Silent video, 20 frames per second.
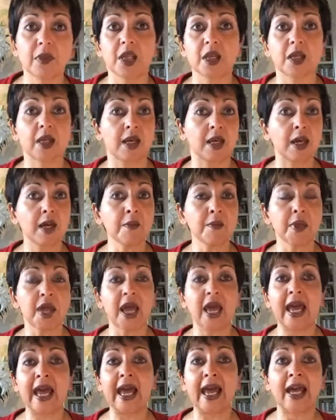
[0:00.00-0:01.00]
Yeah,
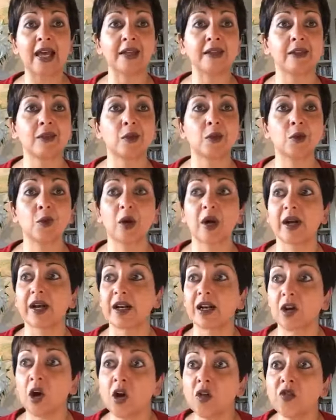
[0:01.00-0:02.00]
and you are at a
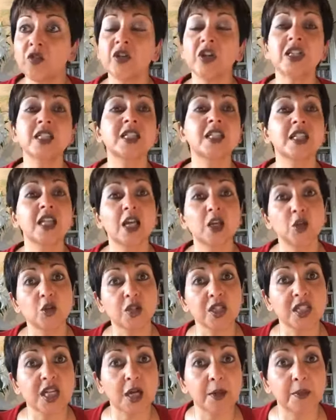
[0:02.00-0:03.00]
conference, and then you
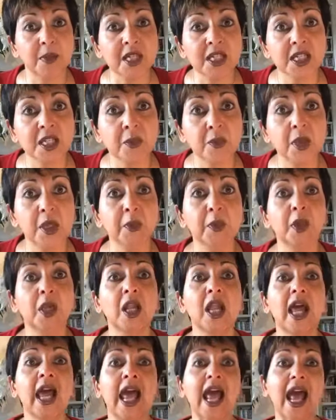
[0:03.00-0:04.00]
start meeting people,
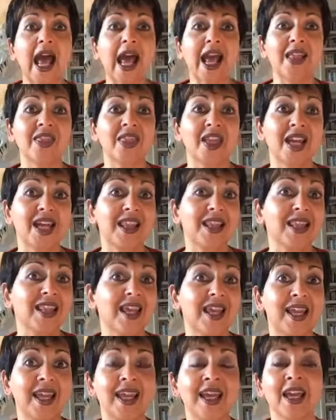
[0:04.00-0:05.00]
and then
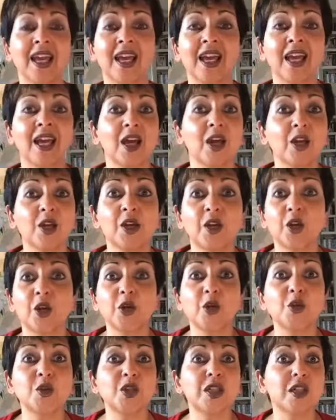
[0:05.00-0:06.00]
they,
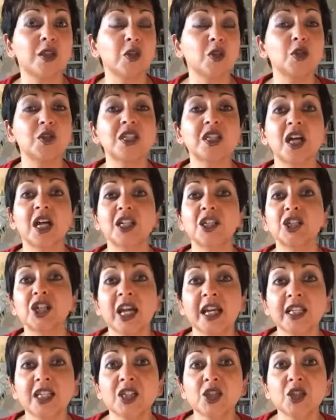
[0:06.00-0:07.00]
you start
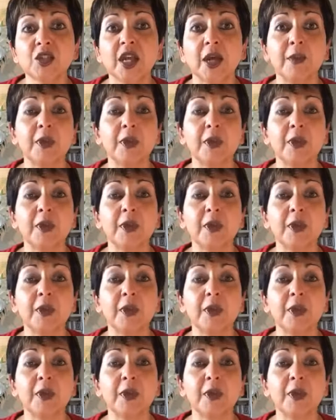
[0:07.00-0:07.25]
chatting to them.